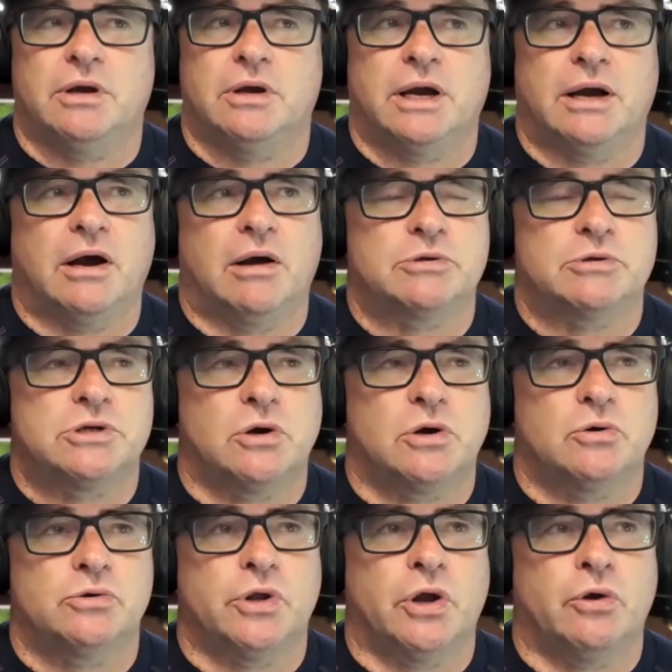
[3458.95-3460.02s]
I was
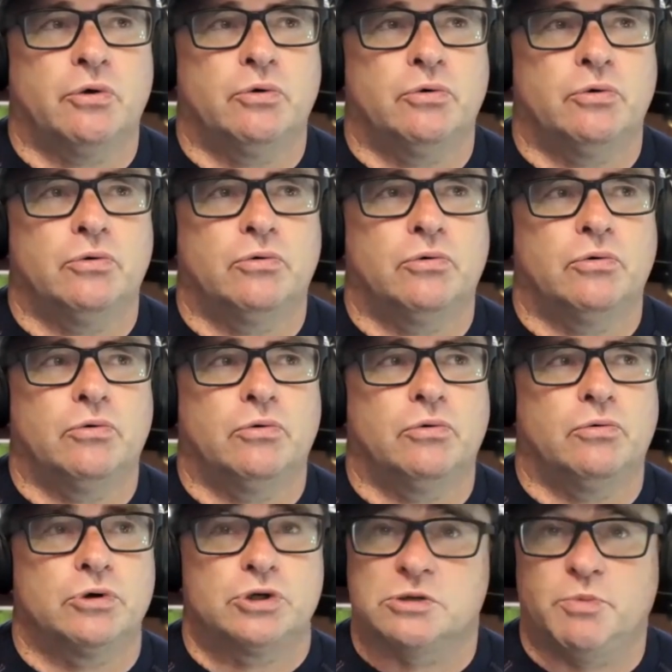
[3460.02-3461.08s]
told no,
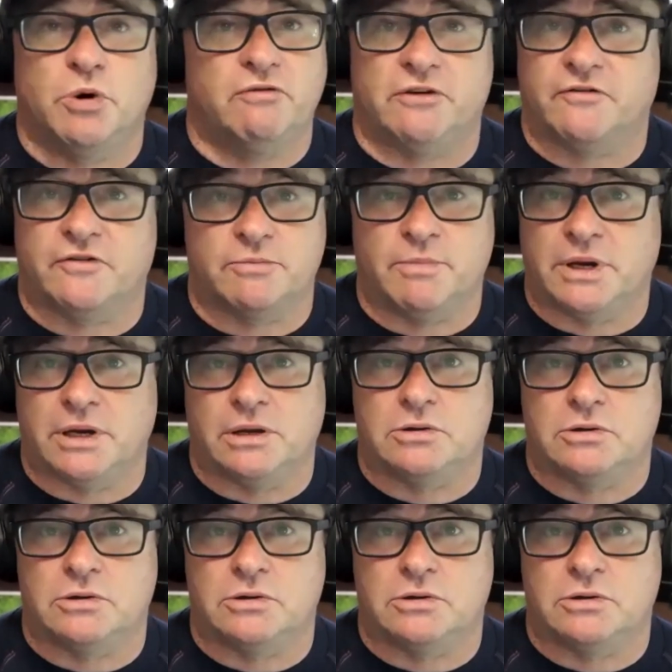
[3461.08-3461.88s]
which is perfect for me,